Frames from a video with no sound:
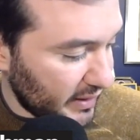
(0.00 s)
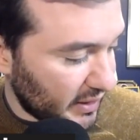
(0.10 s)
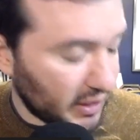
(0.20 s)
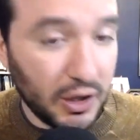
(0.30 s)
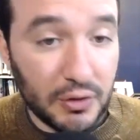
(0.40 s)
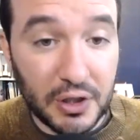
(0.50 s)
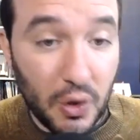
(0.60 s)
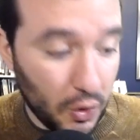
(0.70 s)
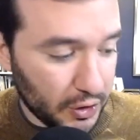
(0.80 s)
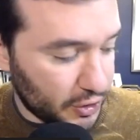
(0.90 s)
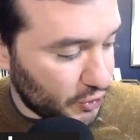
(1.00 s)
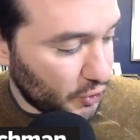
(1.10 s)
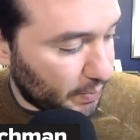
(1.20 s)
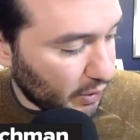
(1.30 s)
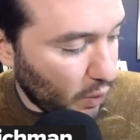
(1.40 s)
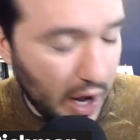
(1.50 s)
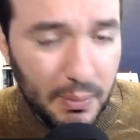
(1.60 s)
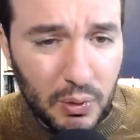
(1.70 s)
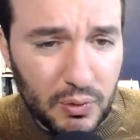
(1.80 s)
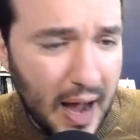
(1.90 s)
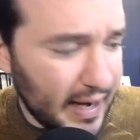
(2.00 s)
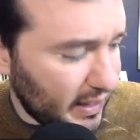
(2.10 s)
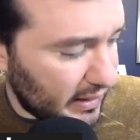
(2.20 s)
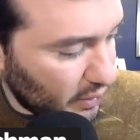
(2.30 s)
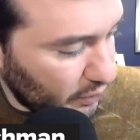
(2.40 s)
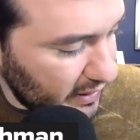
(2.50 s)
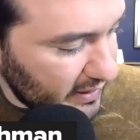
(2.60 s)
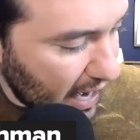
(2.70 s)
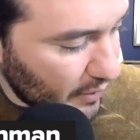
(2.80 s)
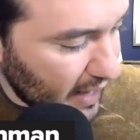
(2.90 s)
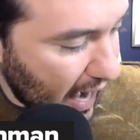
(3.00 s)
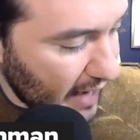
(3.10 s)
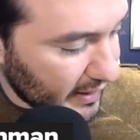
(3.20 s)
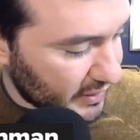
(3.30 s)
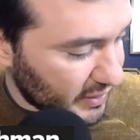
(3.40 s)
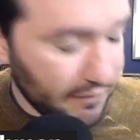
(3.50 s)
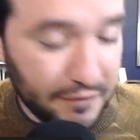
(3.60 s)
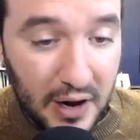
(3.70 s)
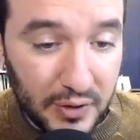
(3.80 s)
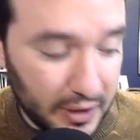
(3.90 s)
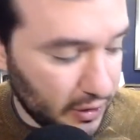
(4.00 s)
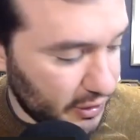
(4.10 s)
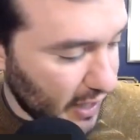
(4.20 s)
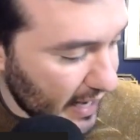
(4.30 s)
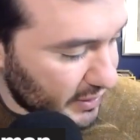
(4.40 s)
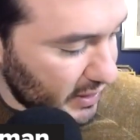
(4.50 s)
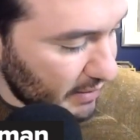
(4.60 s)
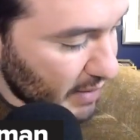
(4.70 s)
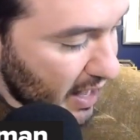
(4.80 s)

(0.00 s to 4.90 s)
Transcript: Didn't close the quarter super well, but were right in it. Only down nine against a very good Jazz team.